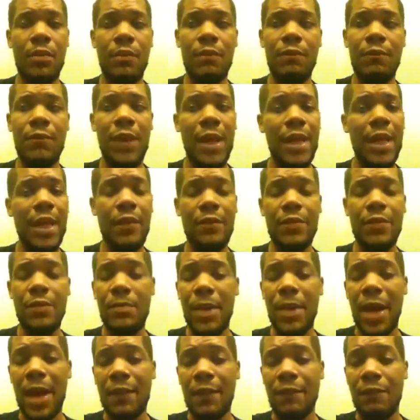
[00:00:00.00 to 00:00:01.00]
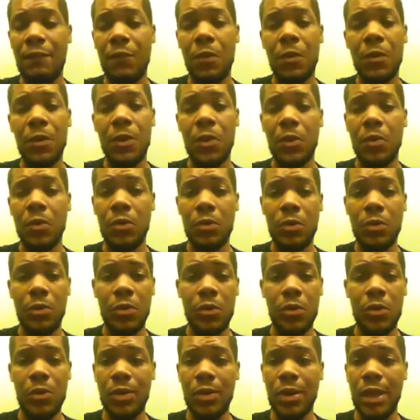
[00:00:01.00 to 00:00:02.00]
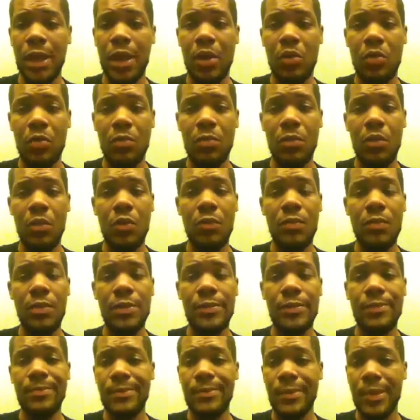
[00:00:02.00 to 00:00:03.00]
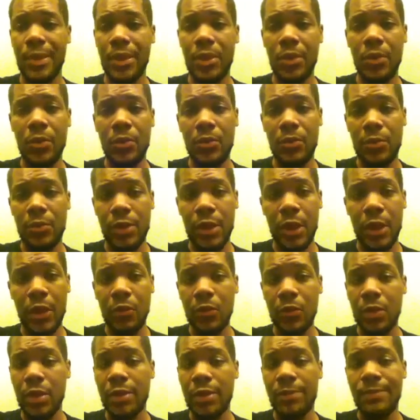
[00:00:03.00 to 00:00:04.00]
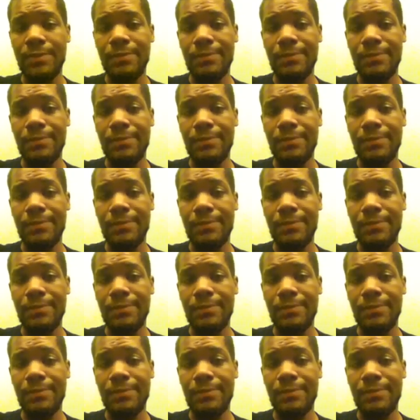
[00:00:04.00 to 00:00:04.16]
fight off the back foot, use lateral movement, etc.